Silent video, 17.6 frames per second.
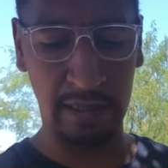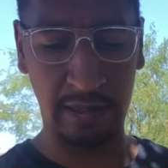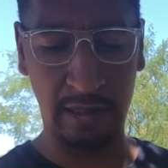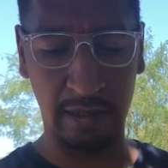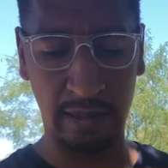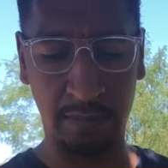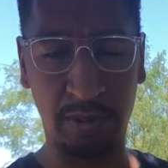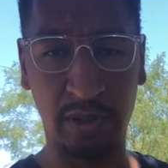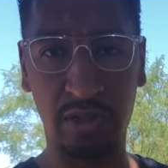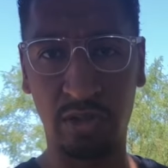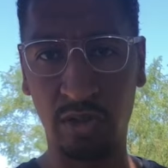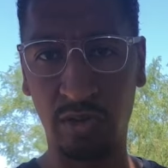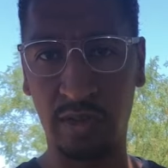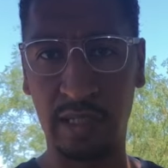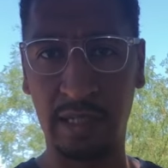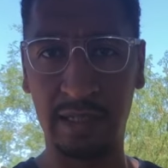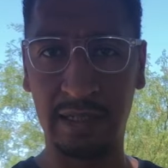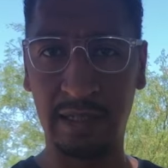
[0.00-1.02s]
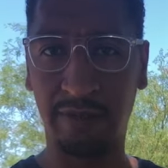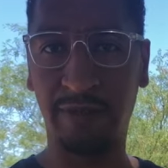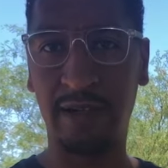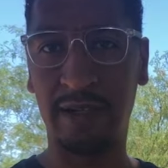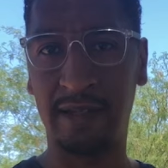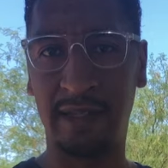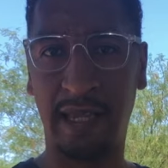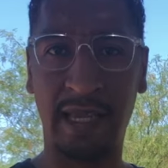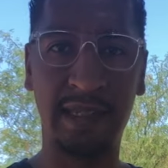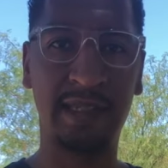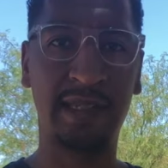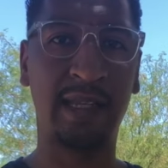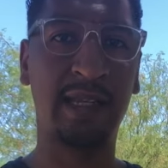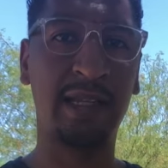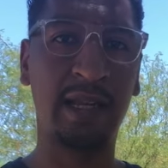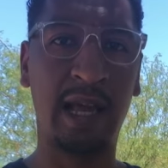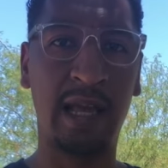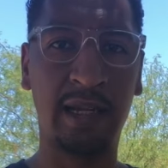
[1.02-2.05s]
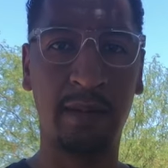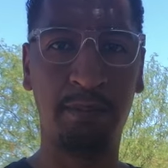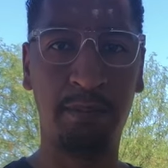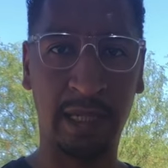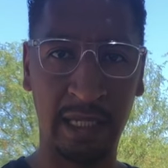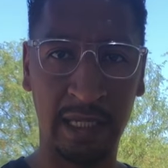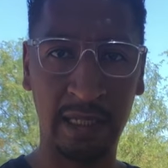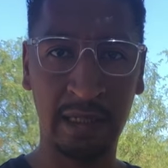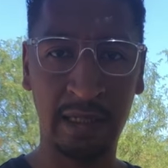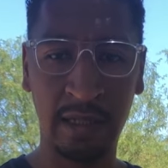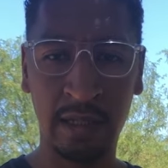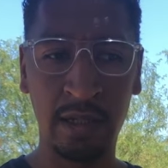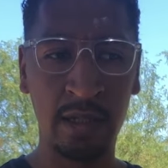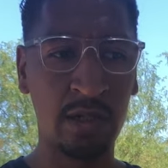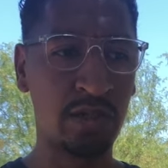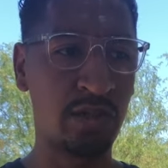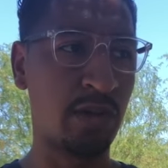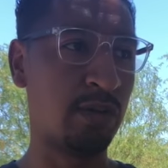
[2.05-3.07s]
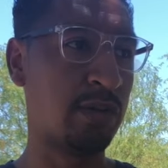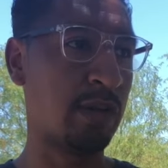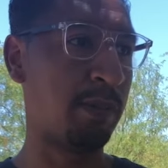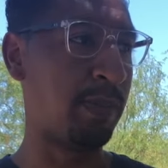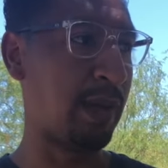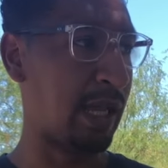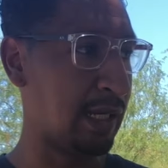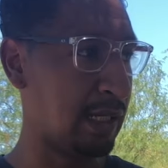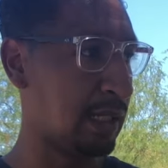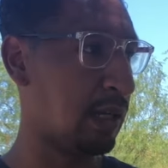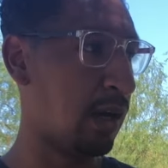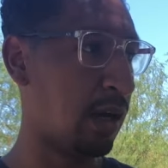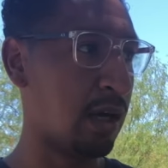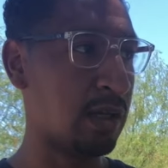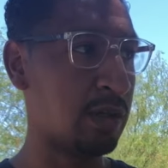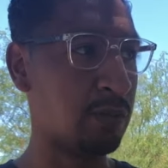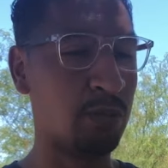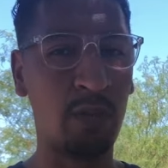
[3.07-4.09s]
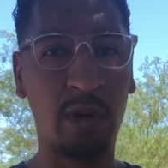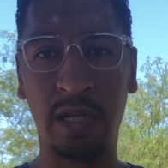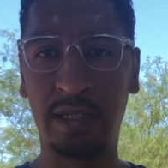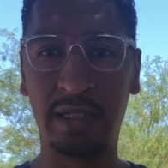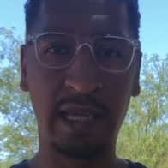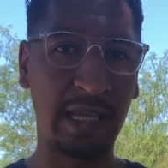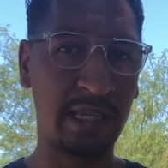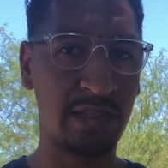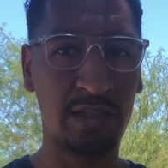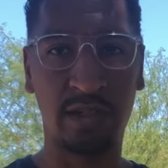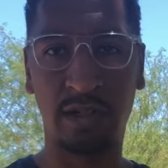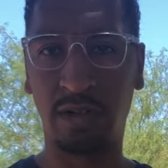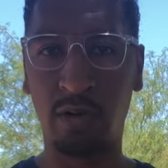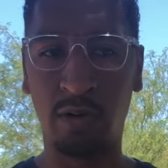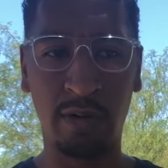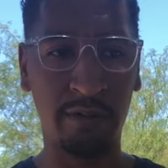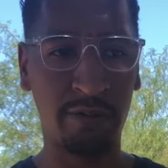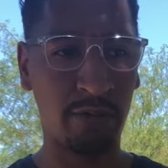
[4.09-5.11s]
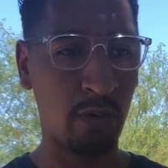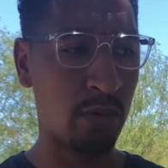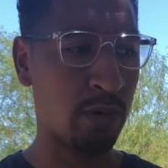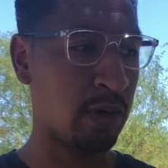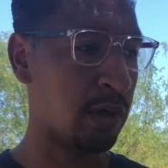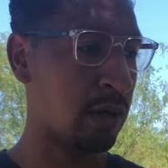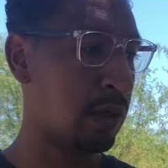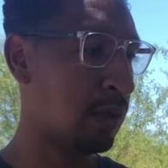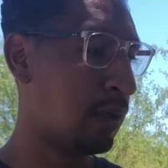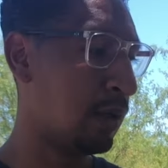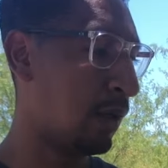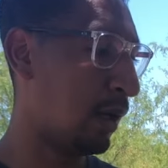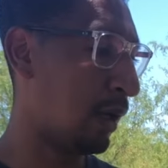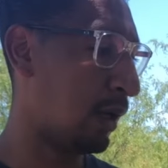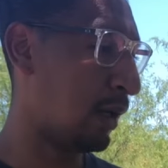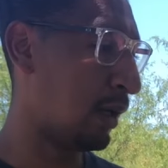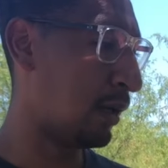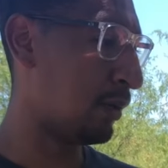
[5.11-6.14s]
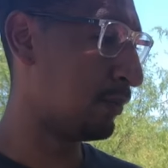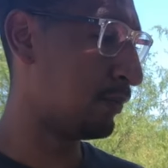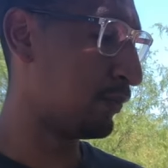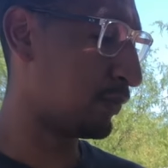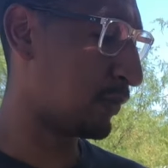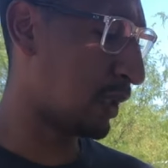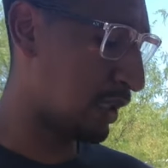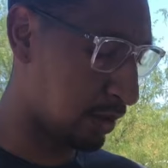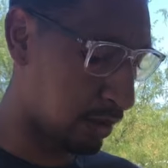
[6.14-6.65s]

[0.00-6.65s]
going to produce a different tasting kind of bean. So depending on what taste you're going for, you